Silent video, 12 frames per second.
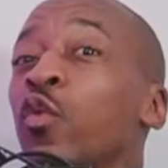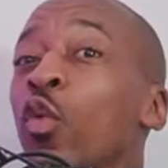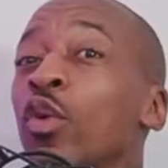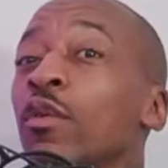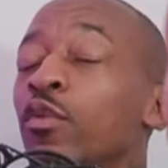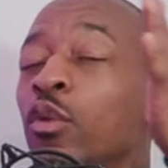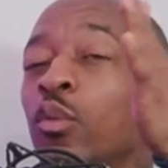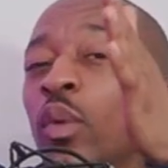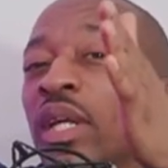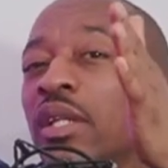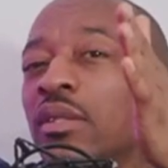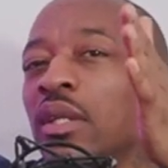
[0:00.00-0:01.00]
forward a few
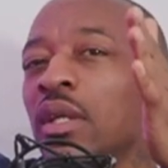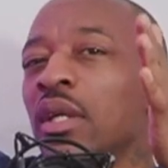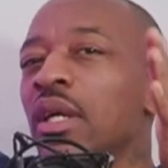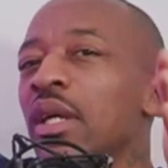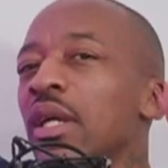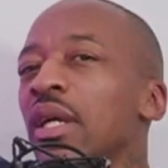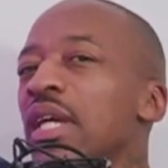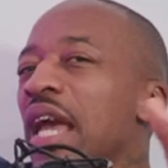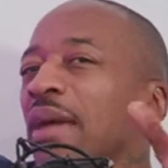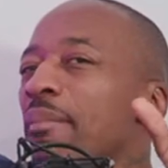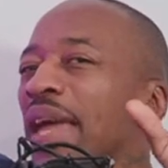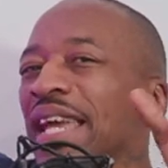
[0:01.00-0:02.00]
weeks, he
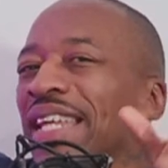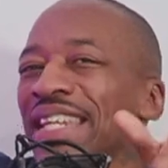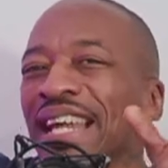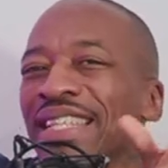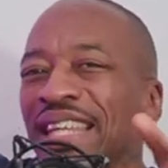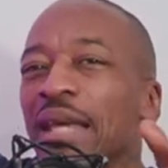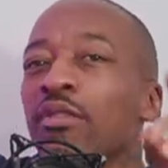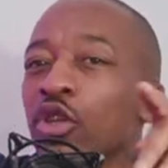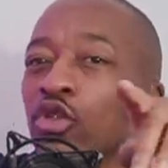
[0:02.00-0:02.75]
ain't making that same.